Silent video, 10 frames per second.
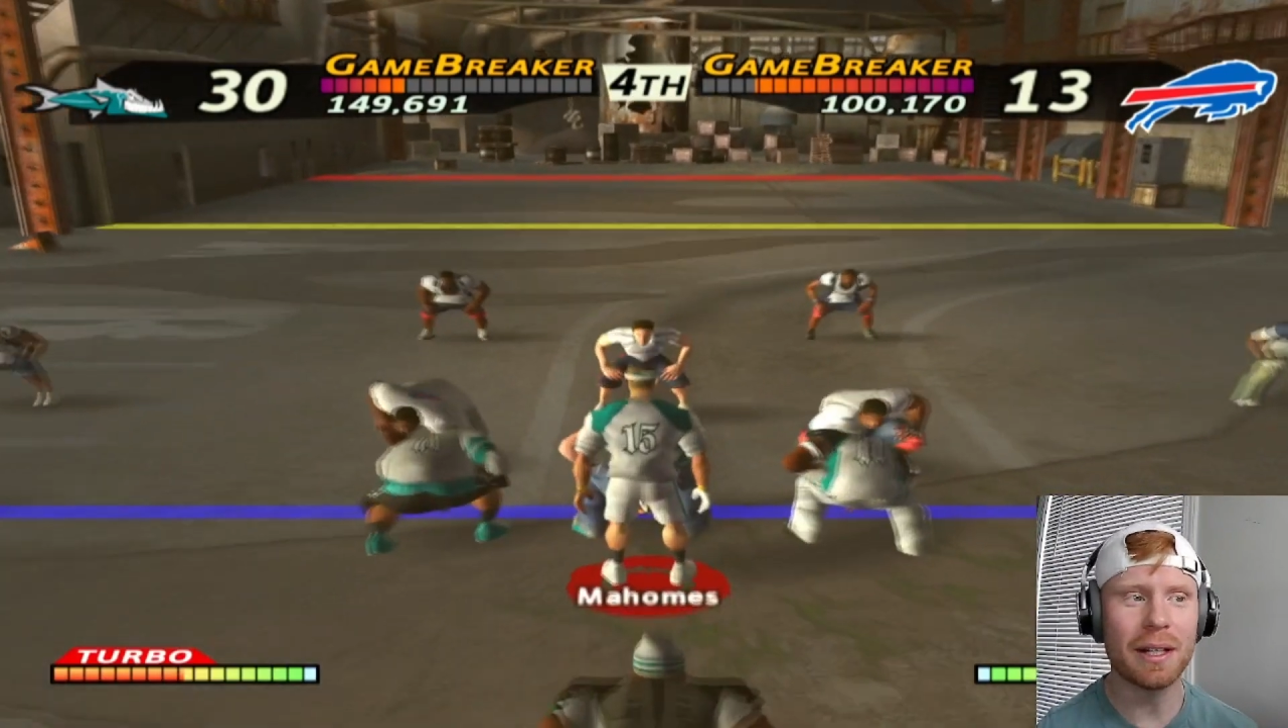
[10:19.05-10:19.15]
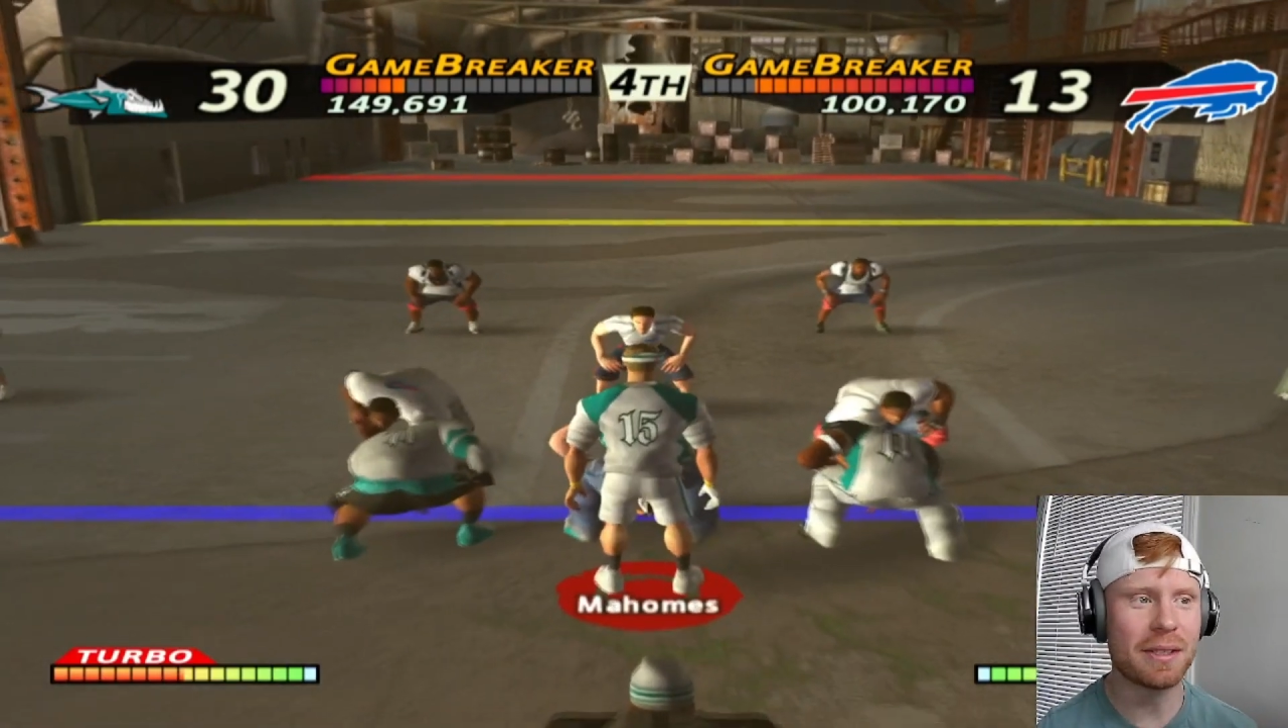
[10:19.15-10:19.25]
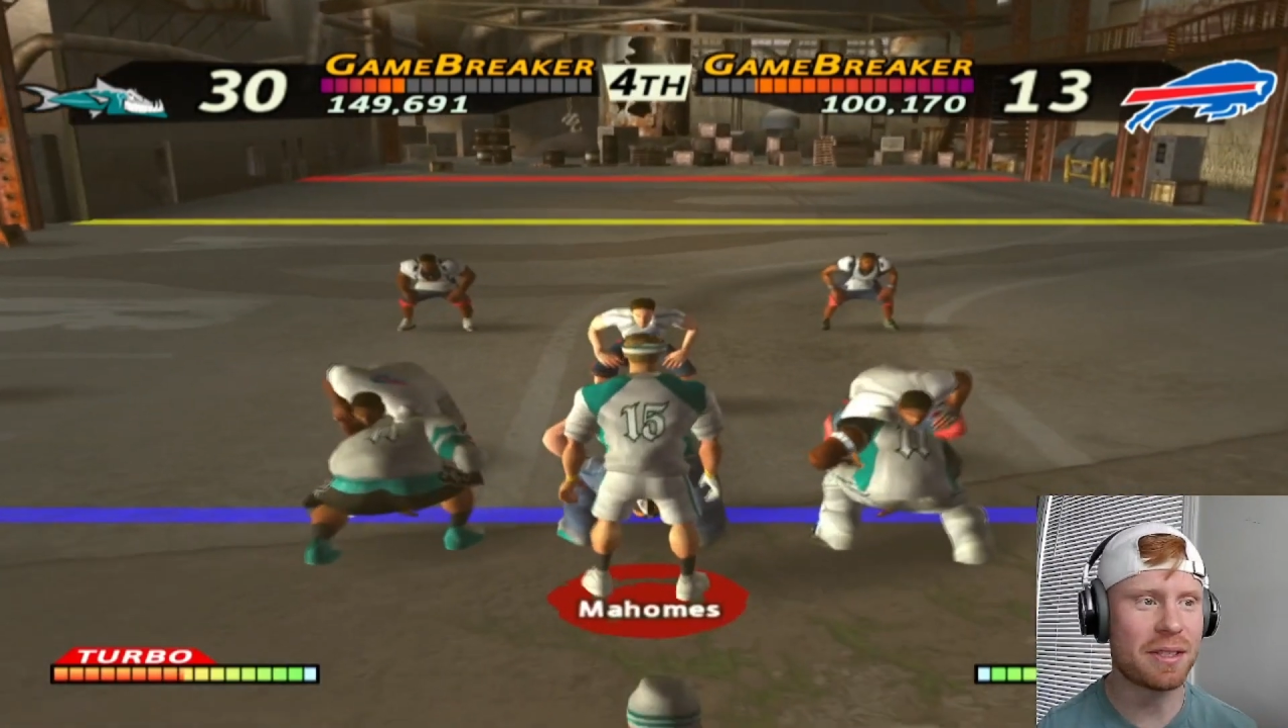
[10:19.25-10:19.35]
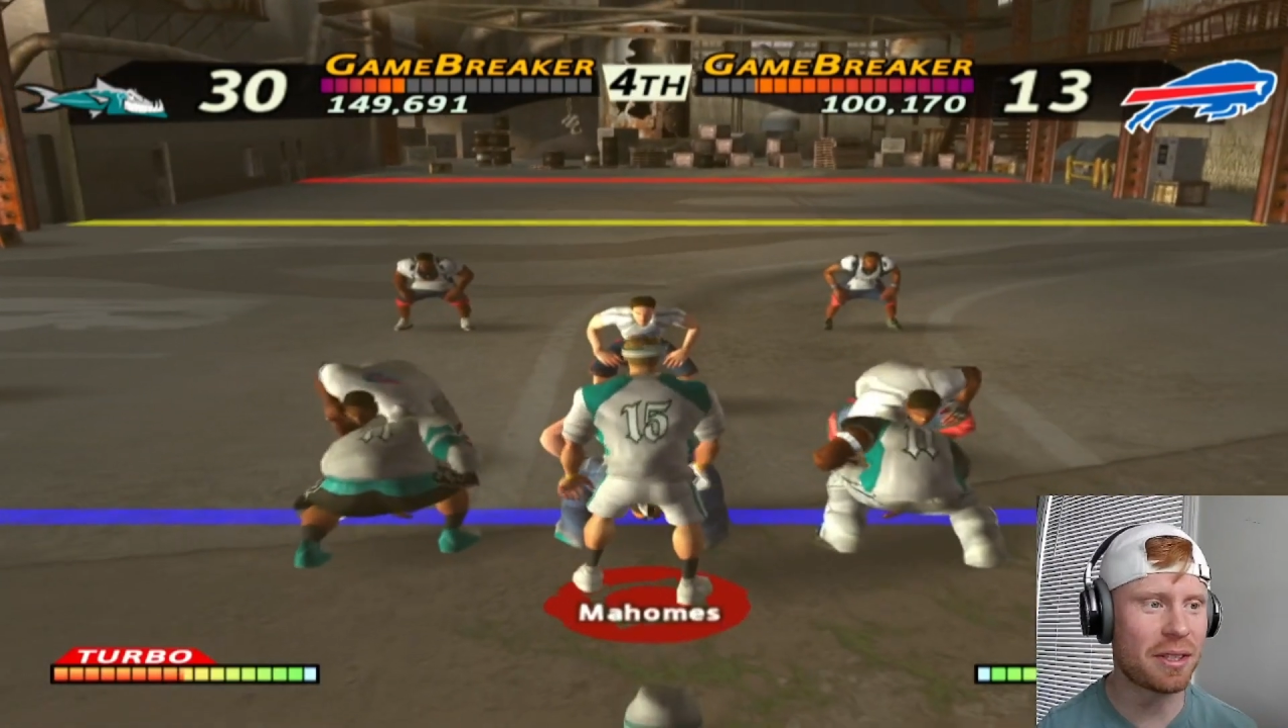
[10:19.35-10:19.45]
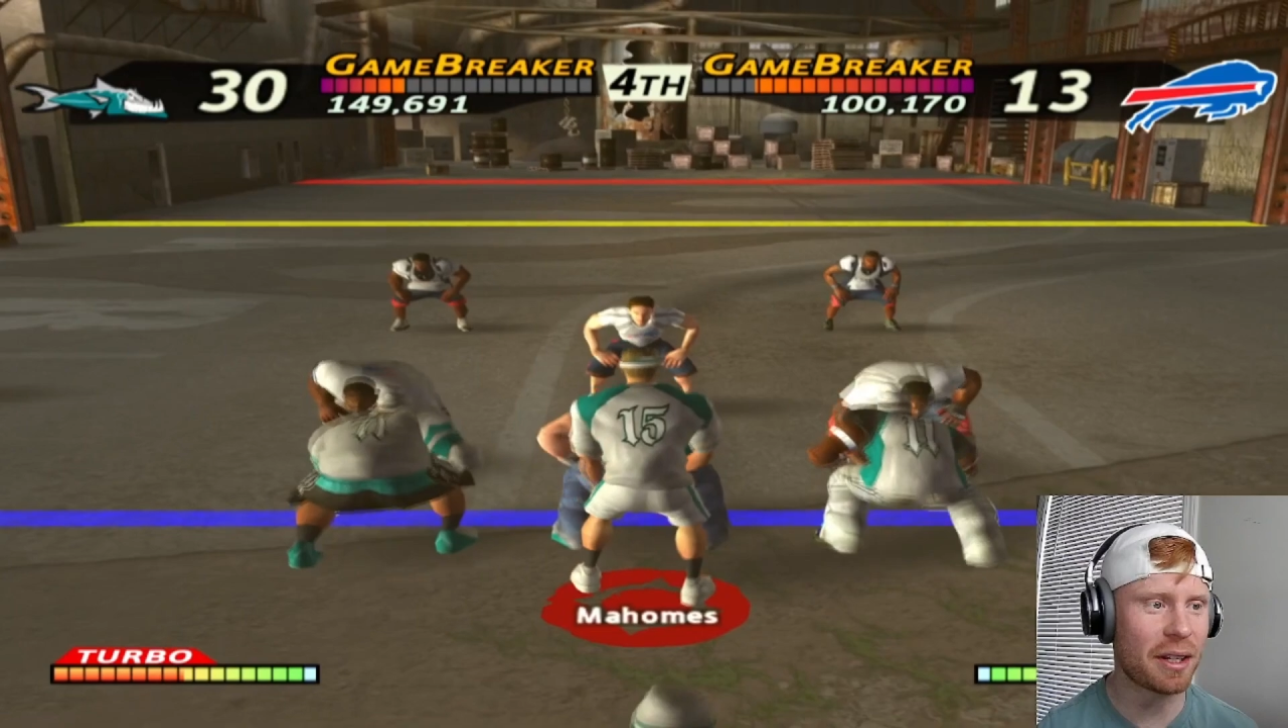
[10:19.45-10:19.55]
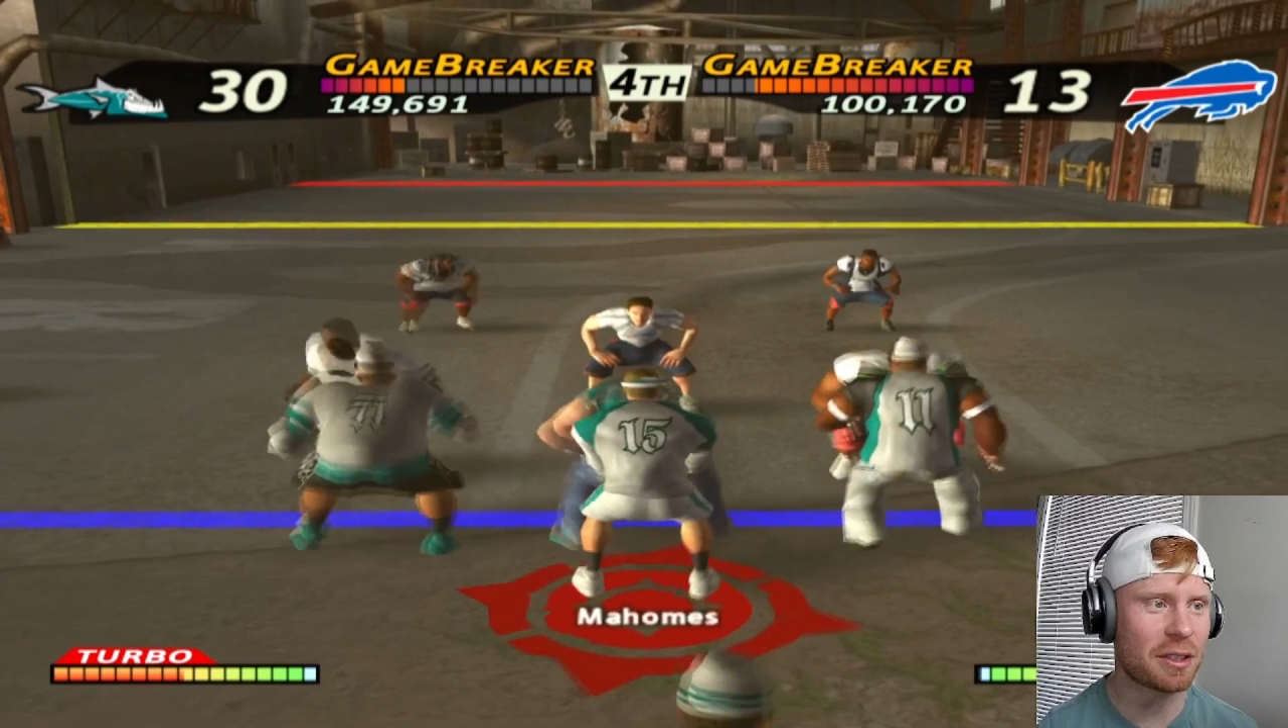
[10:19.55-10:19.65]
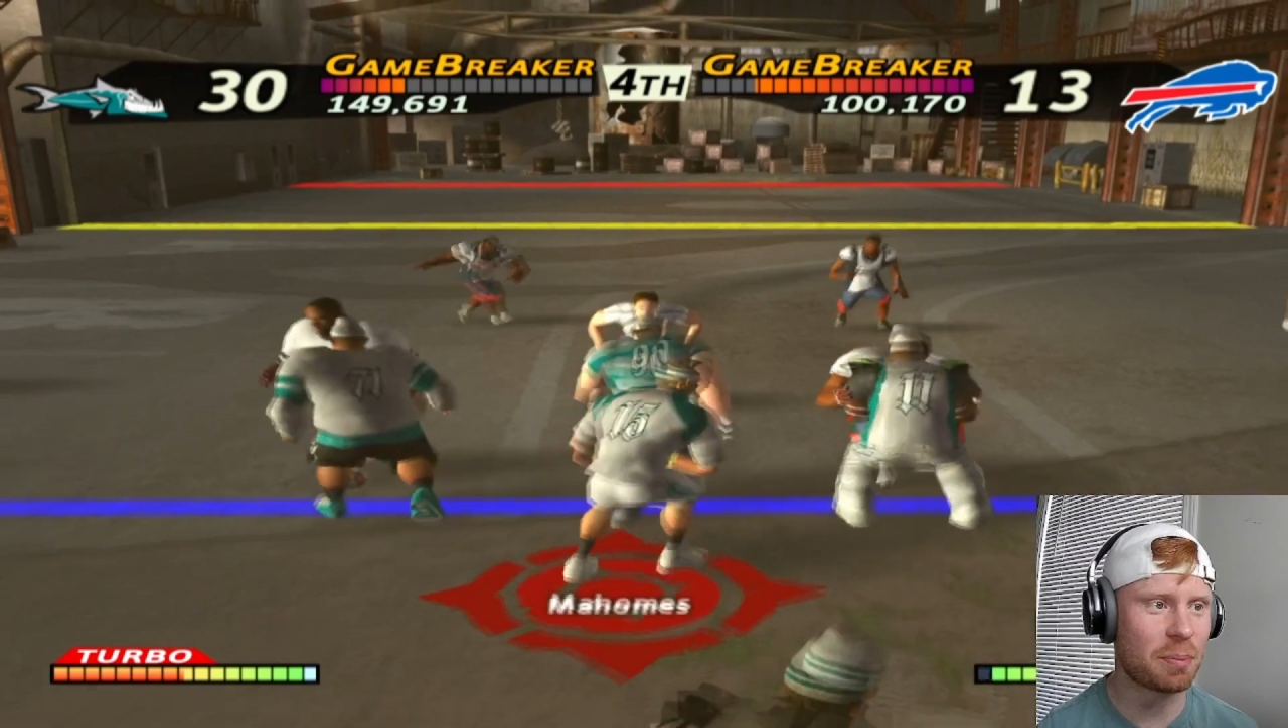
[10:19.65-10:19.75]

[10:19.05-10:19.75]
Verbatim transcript: is six